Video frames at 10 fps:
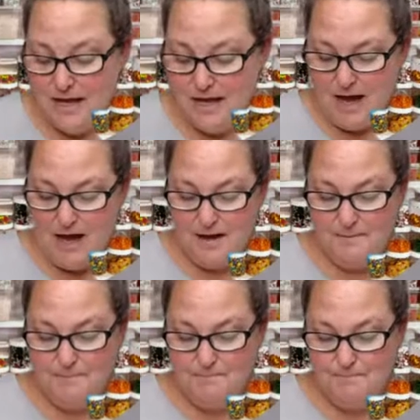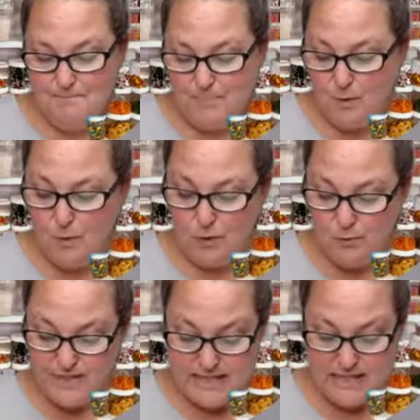But
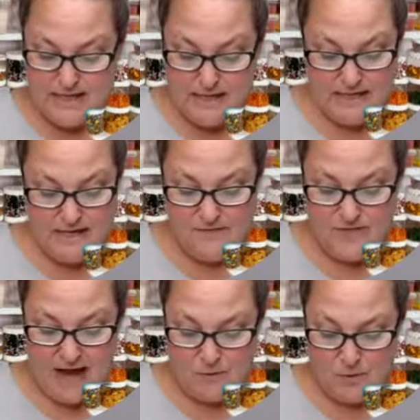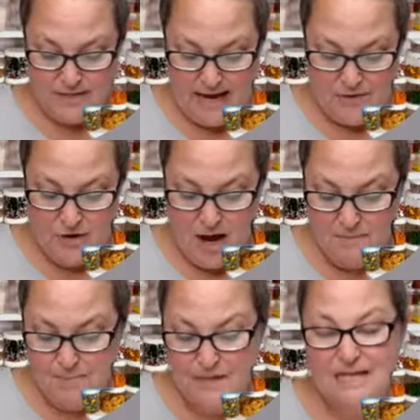we'll see if that works out or
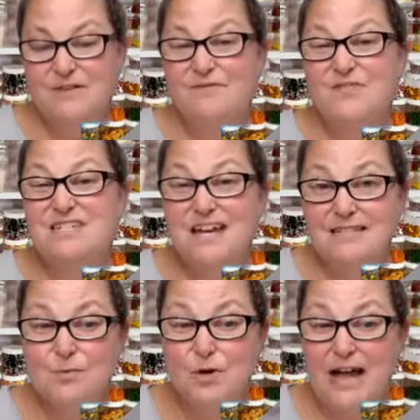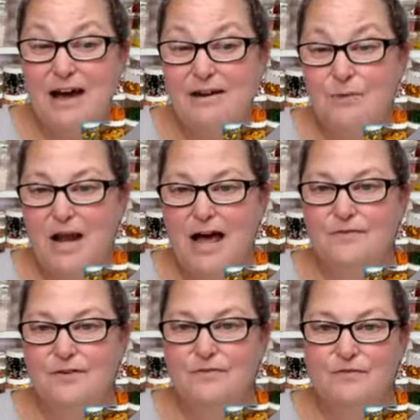not. But even if it doesn't work out, I want to
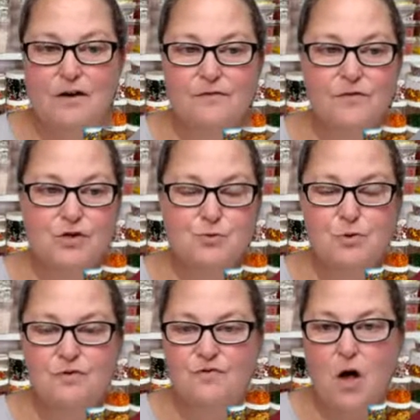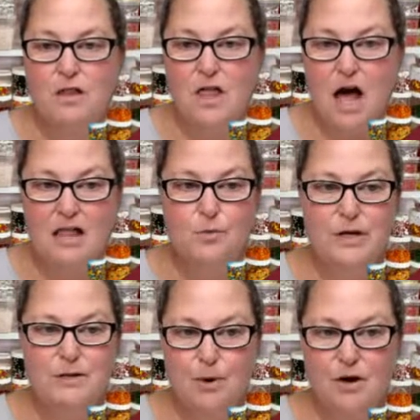have a virtual fall
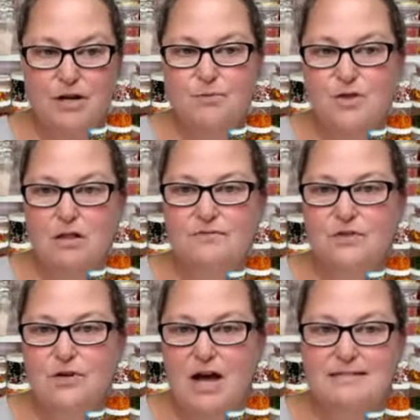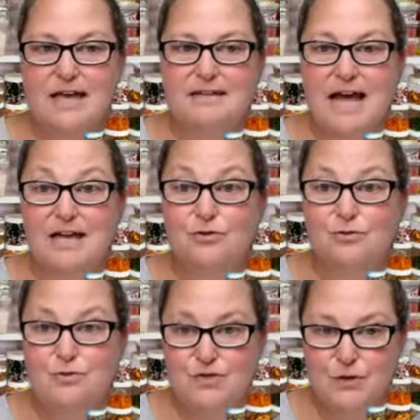Halloween party with all of you guys that night
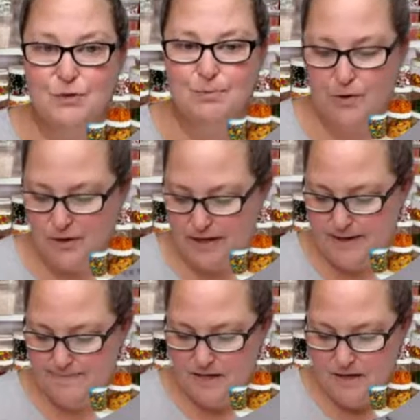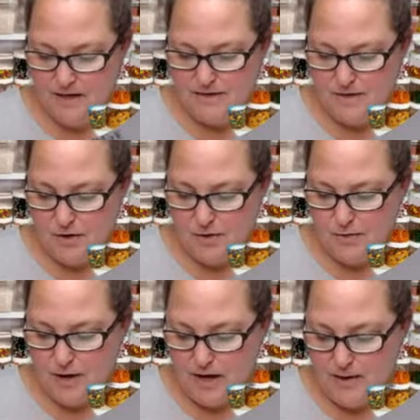through Zoom. Okay.
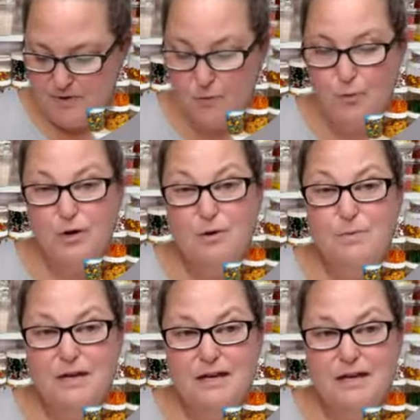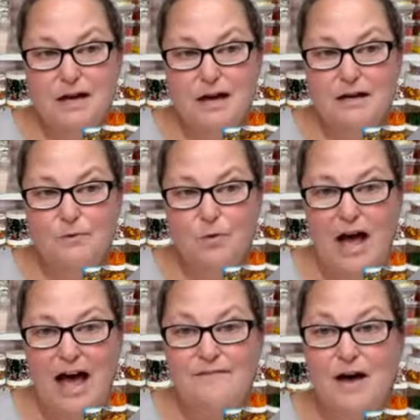So there will be, we'll
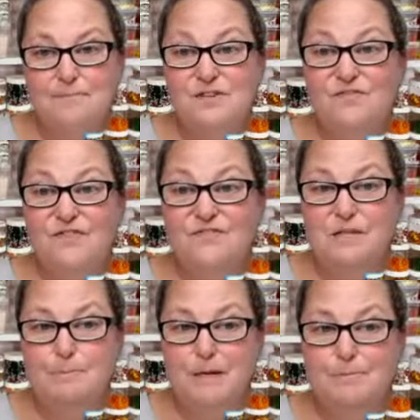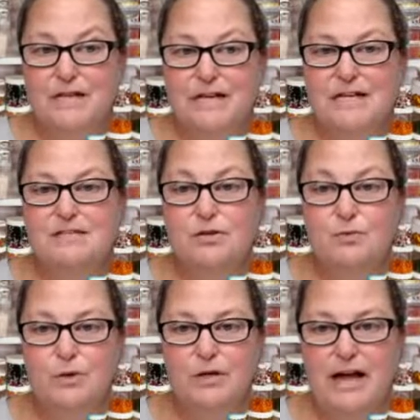have up to 50 people in it. So
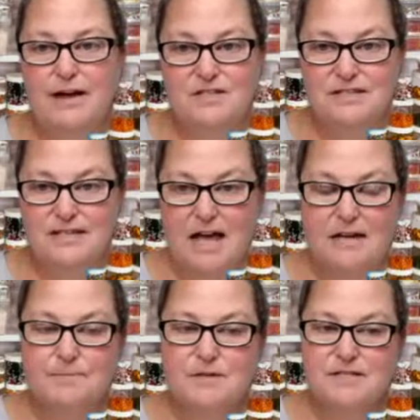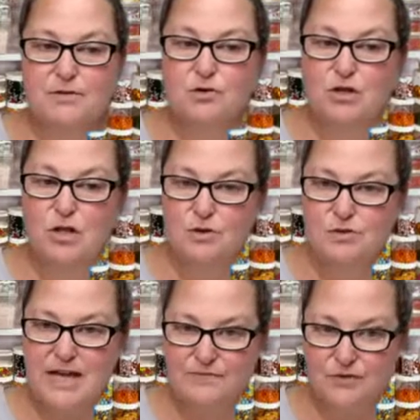you will have to sign up because it'll
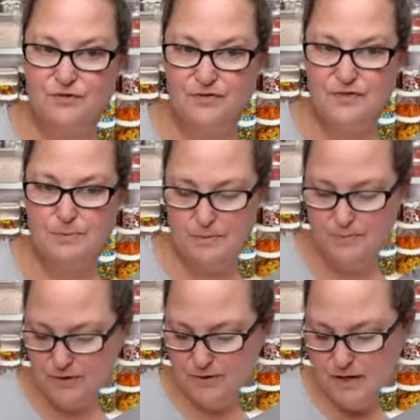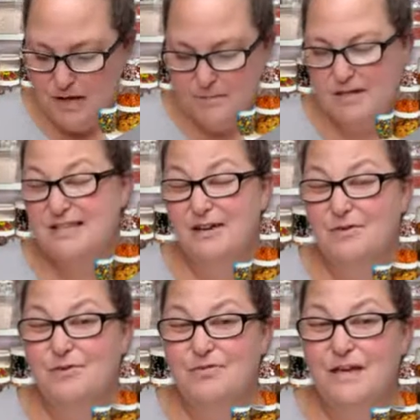close after 50 people, because I
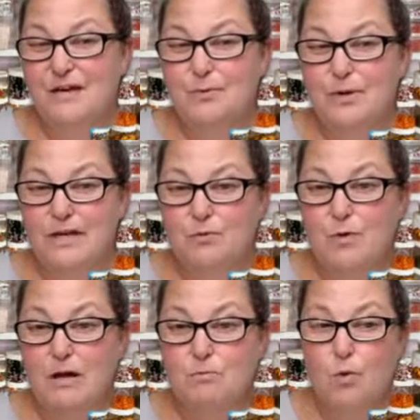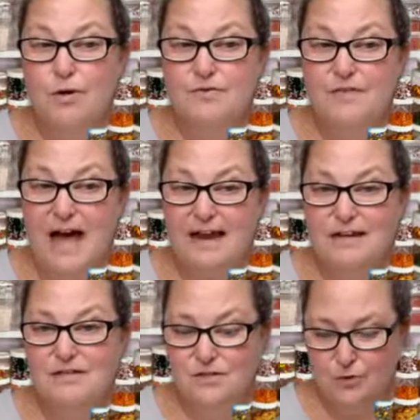don't think we can run more than that
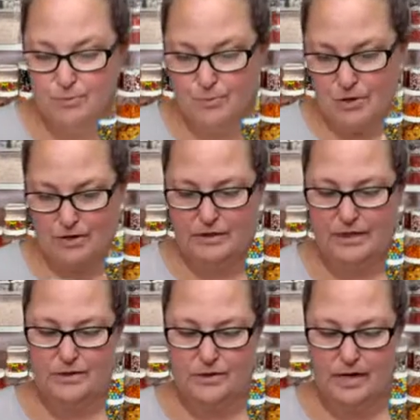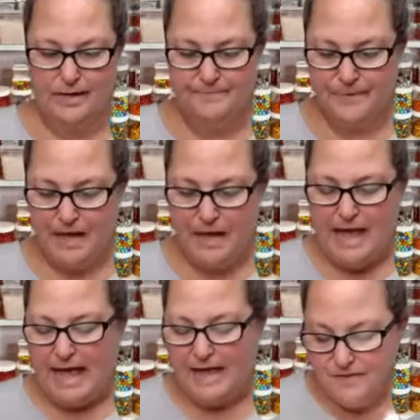in Zoom currently. Okay.
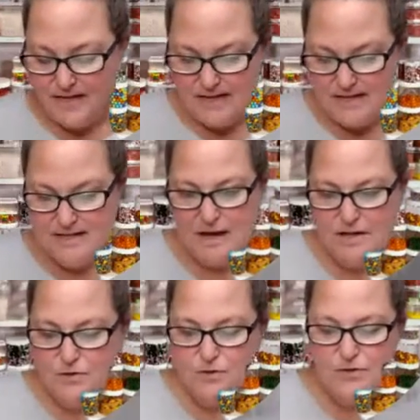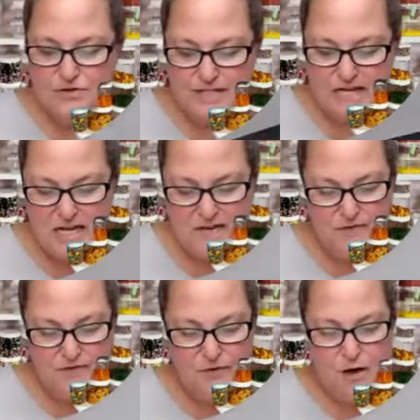And then New Year's
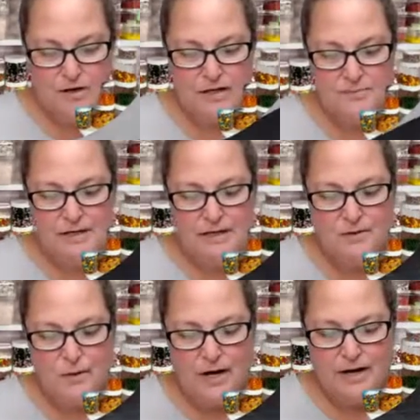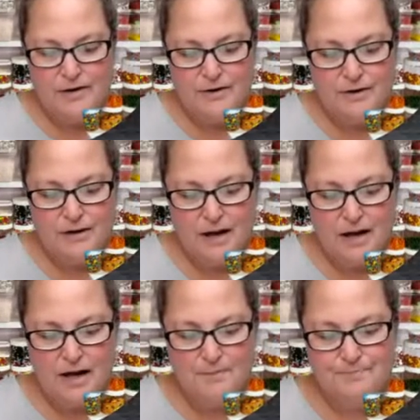Eve, if you aren't going to be anywhere,
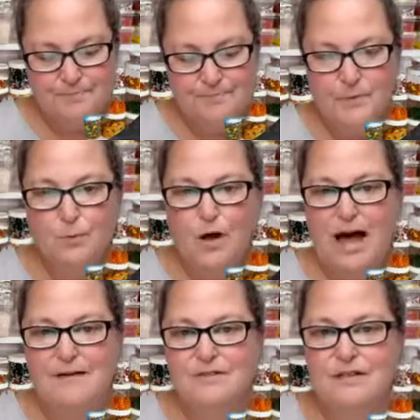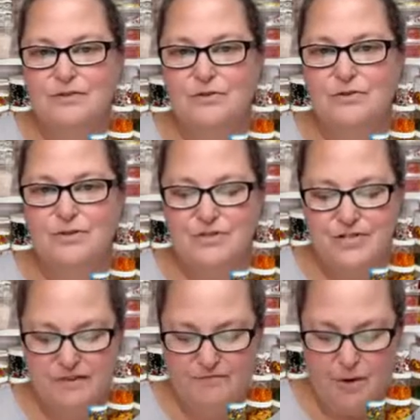we'll have a little New
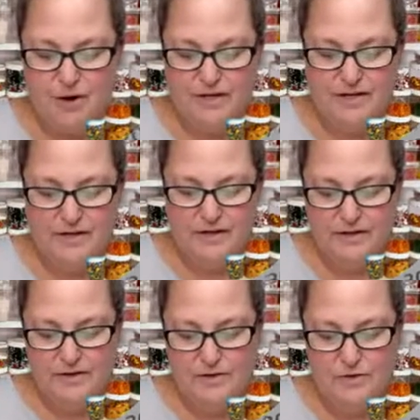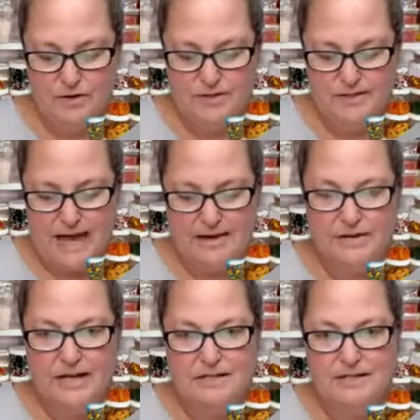Year's Eve party on
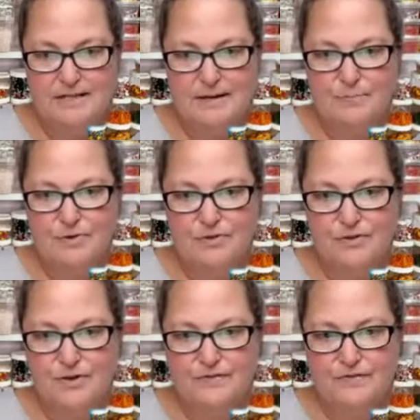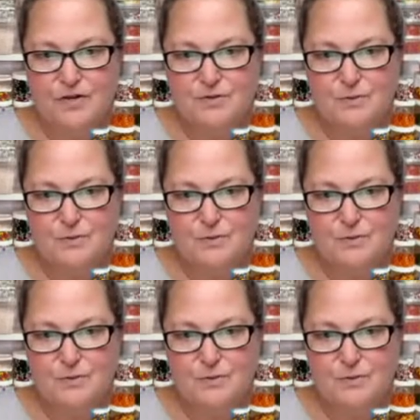Saturday, December 31st.